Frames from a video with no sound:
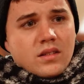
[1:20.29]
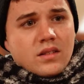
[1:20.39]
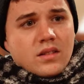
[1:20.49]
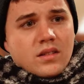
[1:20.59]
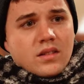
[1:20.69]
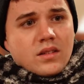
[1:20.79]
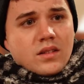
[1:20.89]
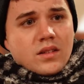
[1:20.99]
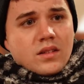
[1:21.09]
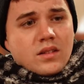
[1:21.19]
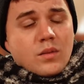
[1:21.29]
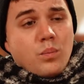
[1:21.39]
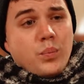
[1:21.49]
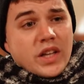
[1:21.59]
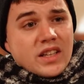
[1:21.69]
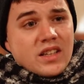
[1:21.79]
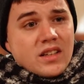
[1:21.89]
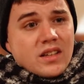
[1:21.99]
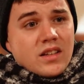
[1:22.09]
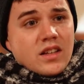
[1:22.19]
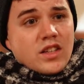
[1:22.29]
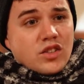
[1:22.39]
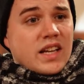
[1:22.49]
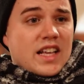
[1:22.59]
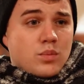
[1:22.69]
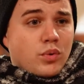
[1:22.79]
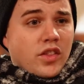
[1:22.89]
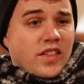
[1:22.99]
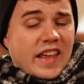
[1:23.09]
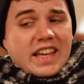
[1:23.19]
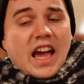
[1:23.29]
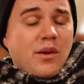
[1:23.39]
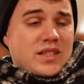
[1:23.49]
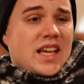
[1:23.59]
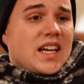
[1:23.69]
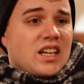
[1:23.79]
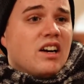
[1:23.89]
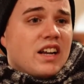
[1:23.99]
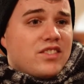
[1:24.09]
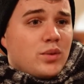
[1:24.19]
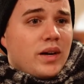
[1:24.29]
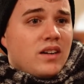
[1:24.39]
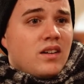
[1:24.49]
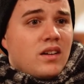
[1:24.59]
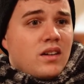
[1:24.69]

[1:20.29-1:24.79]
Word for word: He said he's on his way. Billy? Your dad's brother that carries that gun everywhere?